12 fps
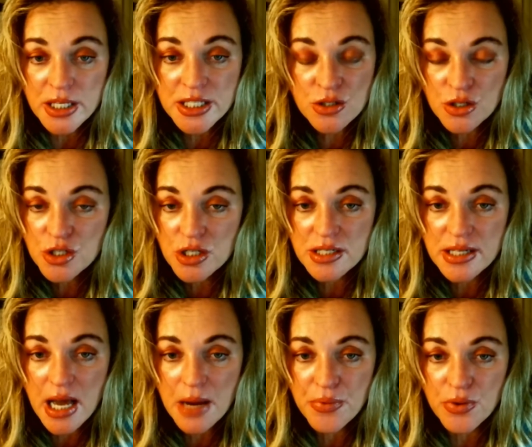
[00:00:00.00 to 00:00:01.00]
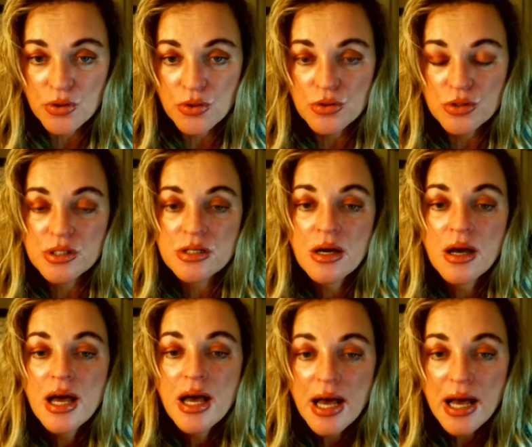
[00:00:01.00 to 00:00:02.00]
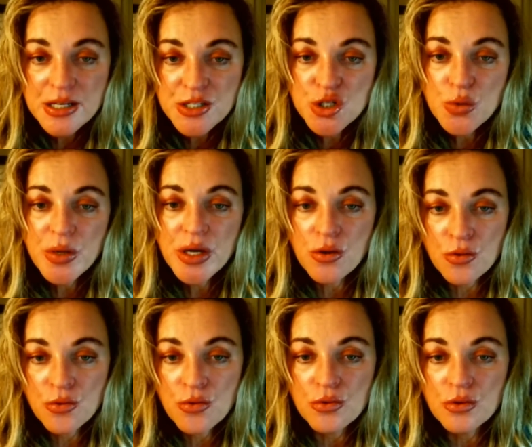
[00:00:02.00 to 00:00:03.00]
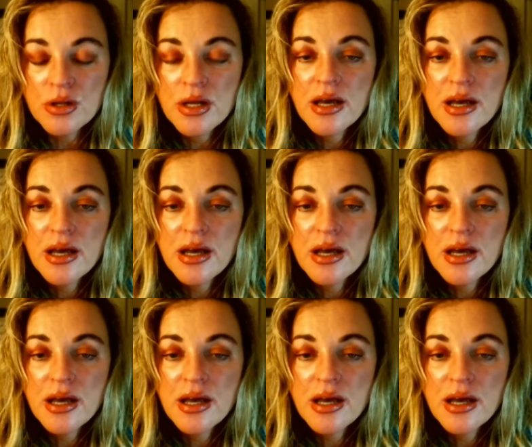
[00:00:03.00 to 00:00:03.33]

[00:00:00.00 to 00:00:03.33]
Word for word: It's not just Capricorns, as do we all.